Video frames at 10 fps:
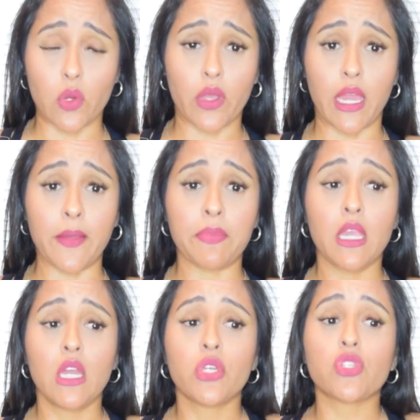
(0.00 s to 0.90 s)
Okay,
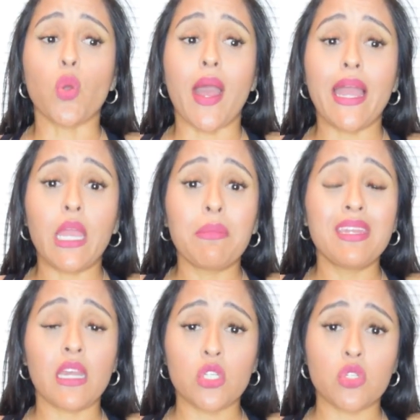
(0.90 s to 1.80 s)
so I'm
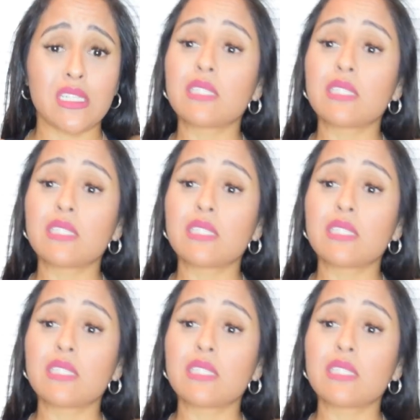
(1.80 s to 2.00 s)
an extra